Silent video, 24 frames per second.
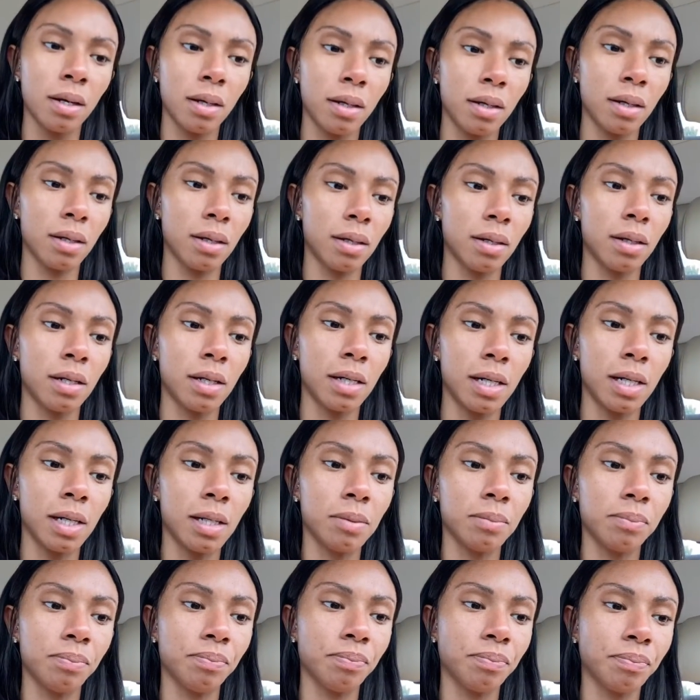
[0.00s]

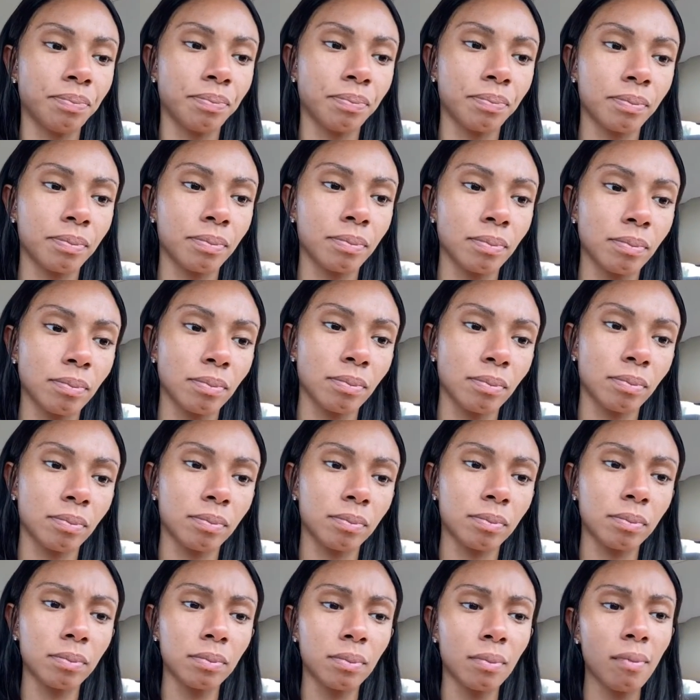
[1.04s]
I
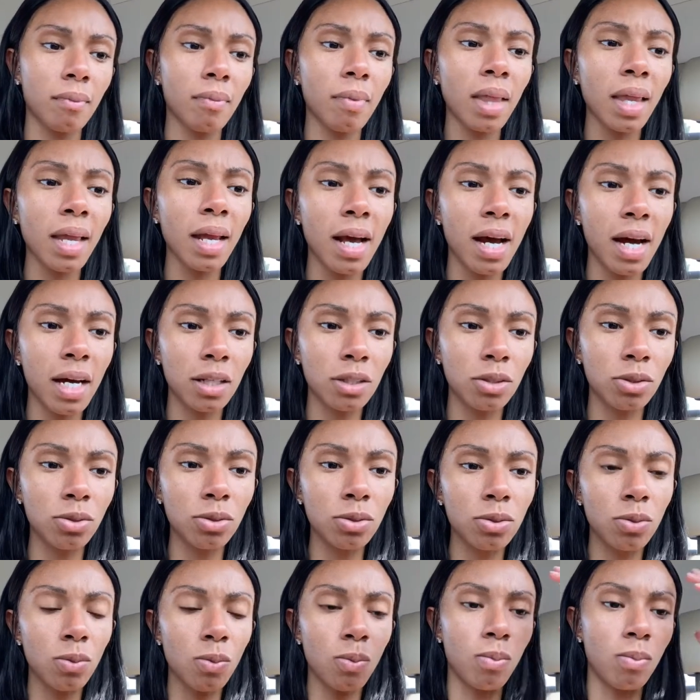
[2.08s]

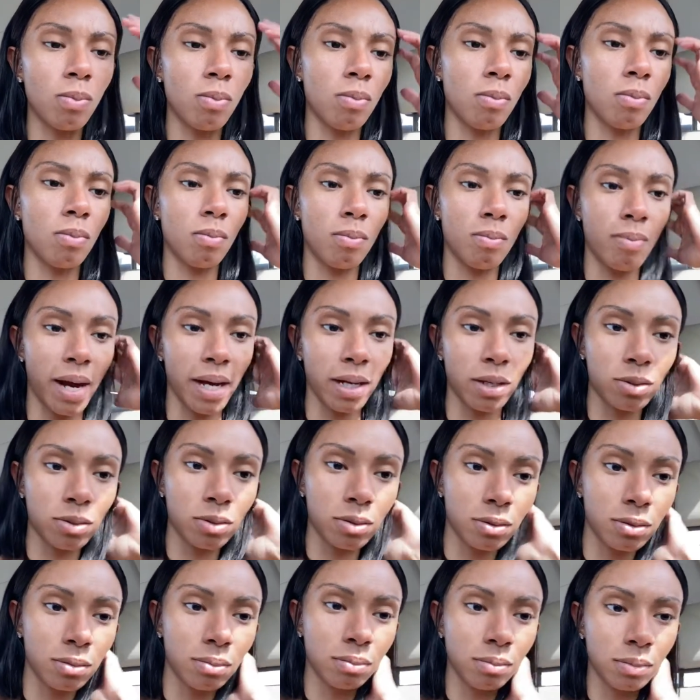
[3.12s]
Googled
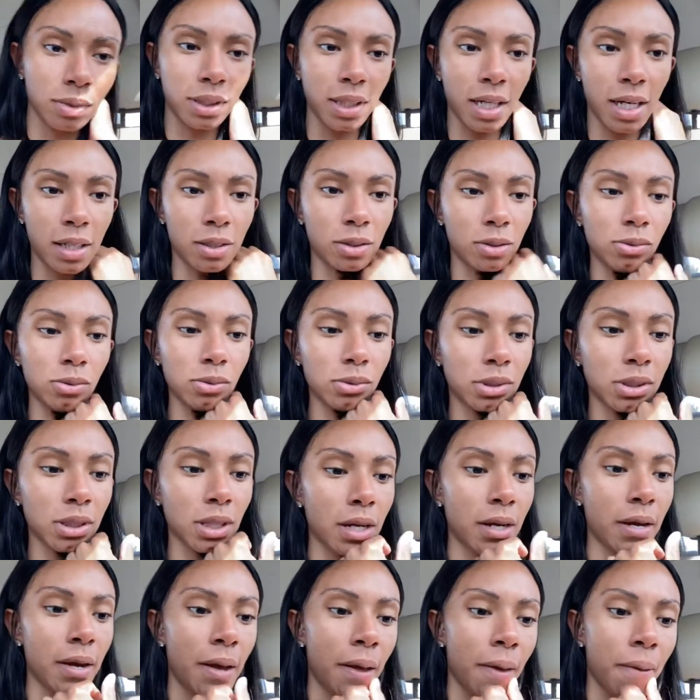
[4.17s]
Michael Donald.
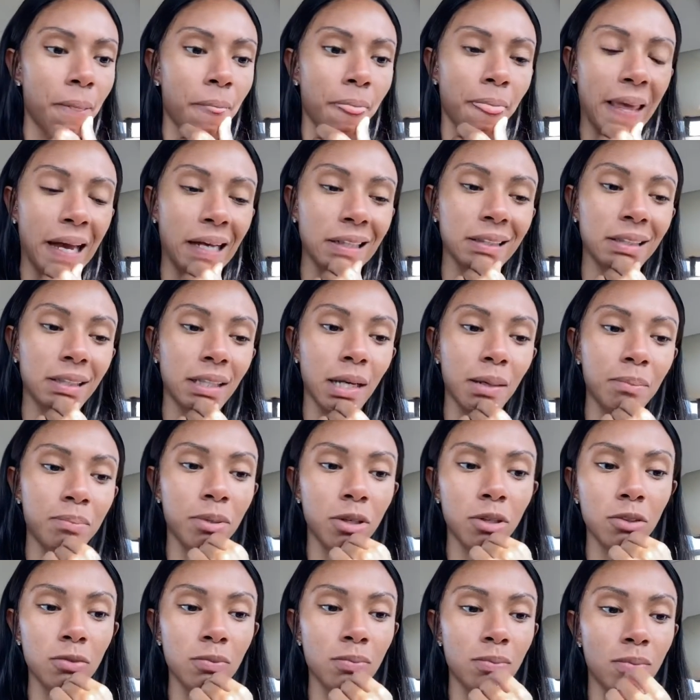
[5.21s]
I say
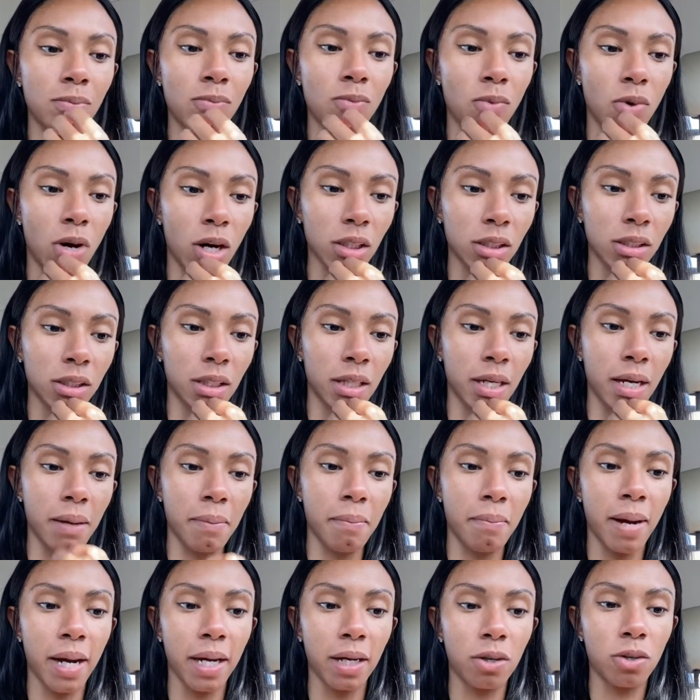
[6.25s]
both Walter and
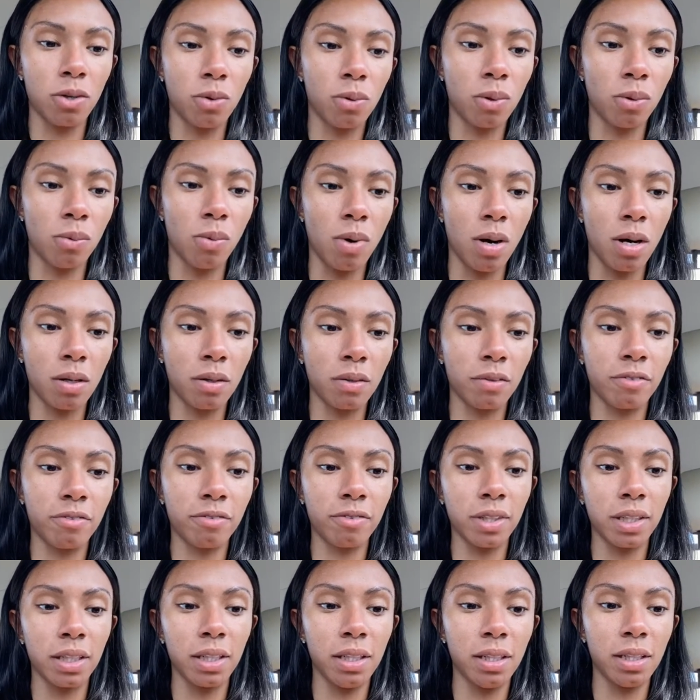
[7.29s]
Michael were
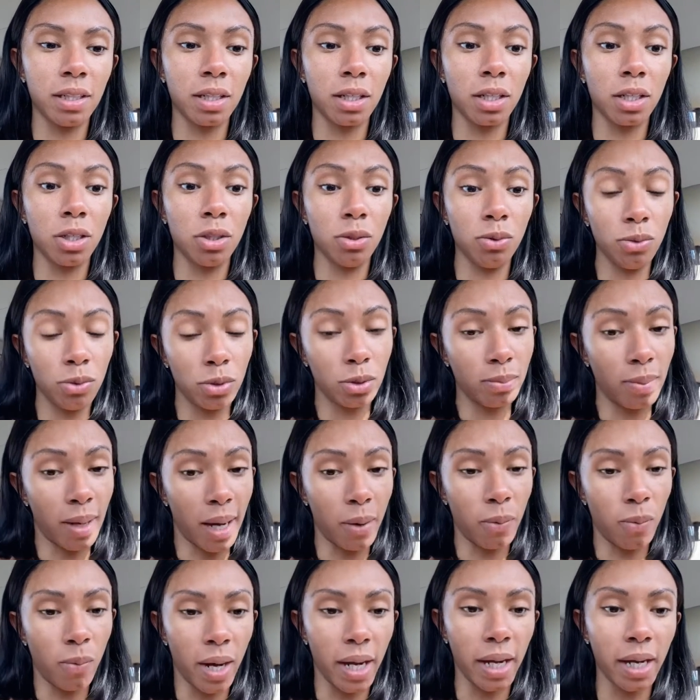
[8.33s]
wrongfully accused by
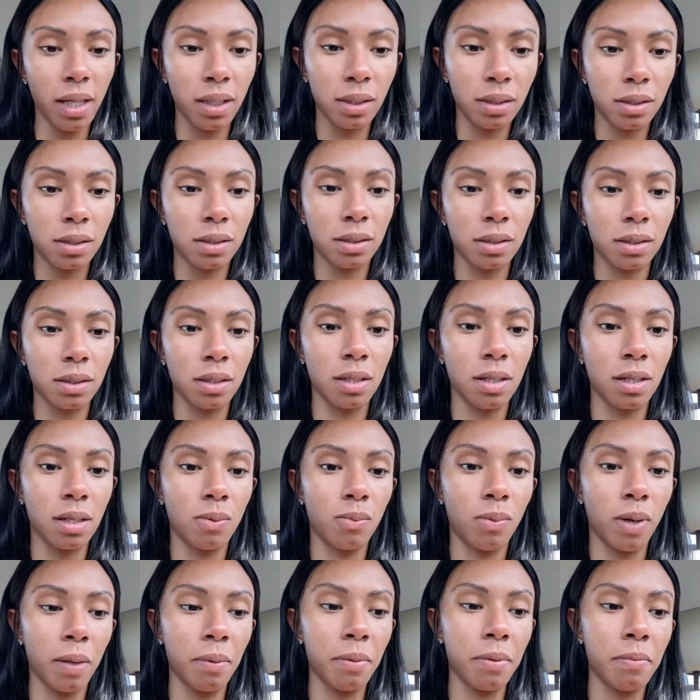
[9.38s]
whites.
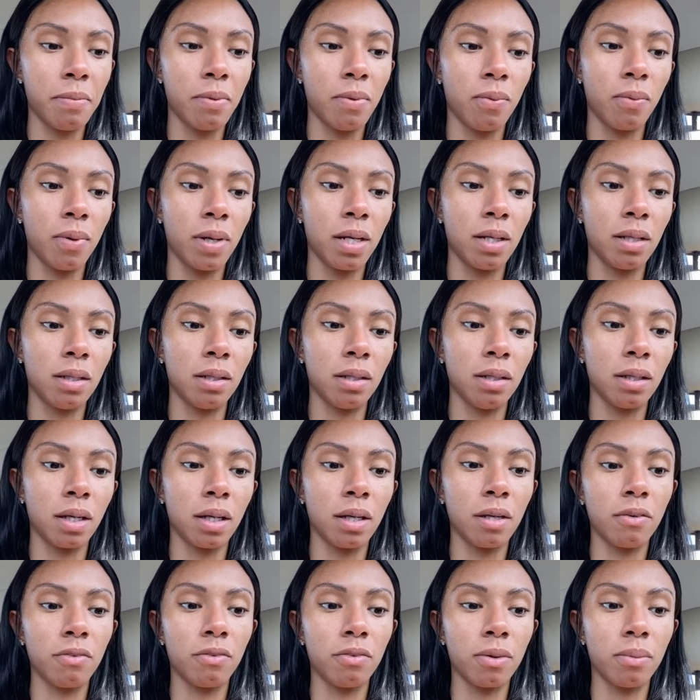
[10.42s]
White people went
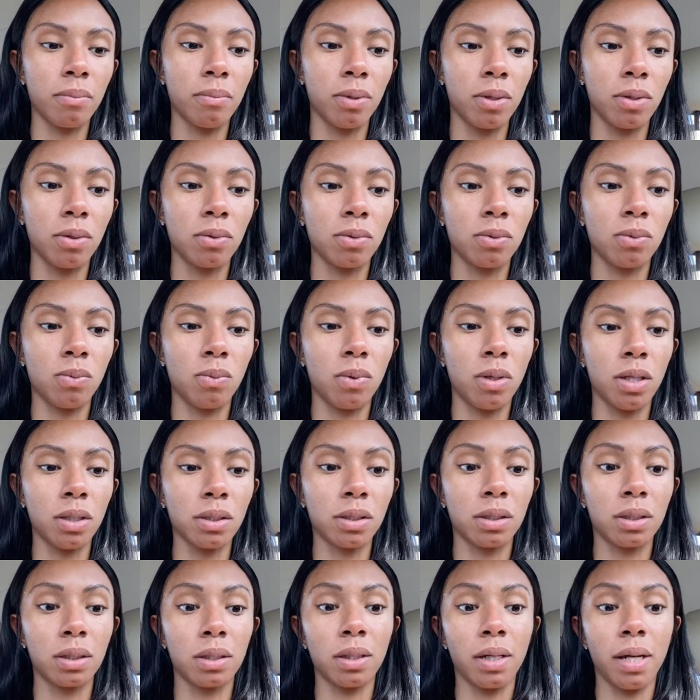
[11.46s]
looking for both
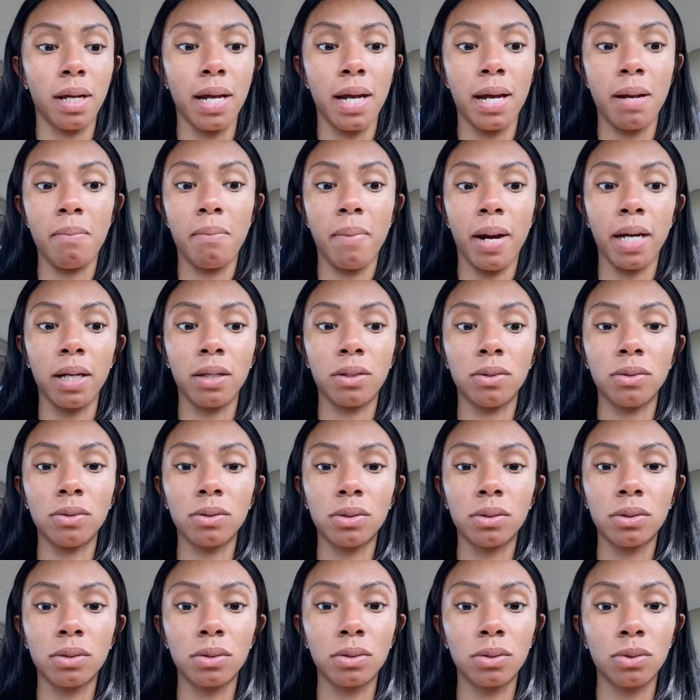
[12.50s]
Walter and Michael
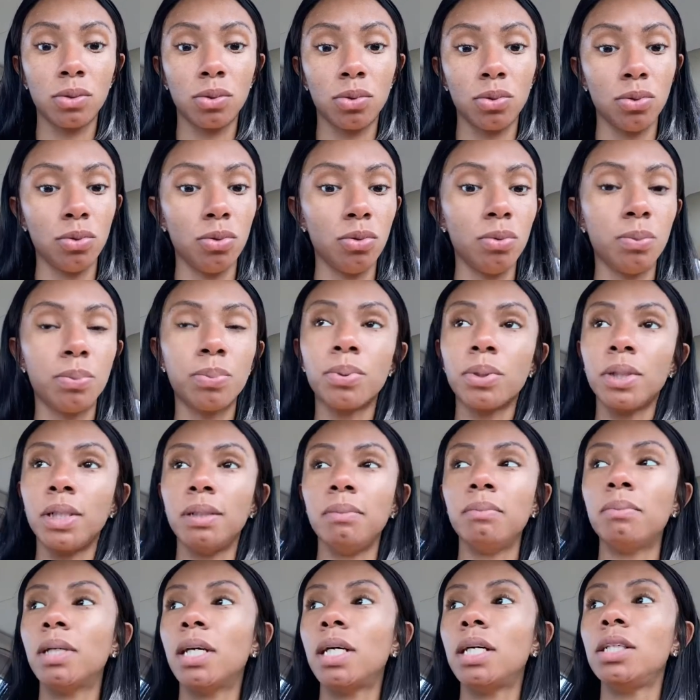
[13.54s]
to pretty
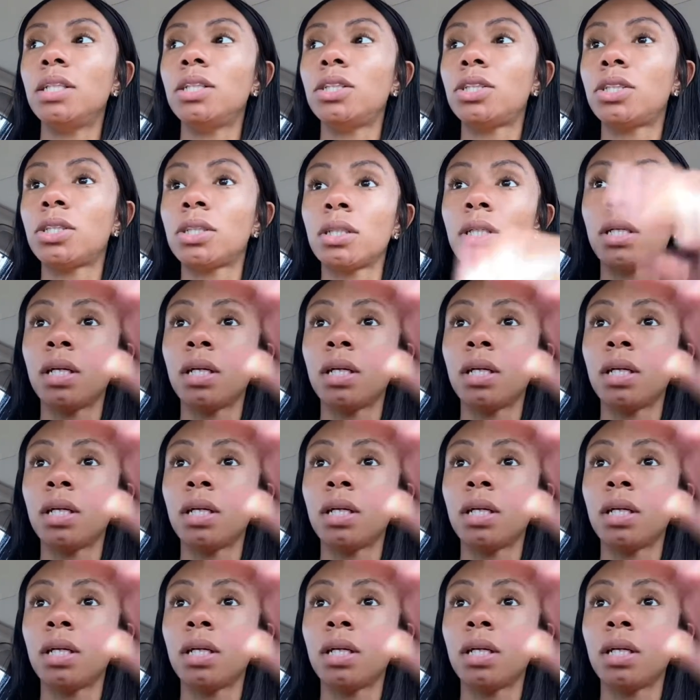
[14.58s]
much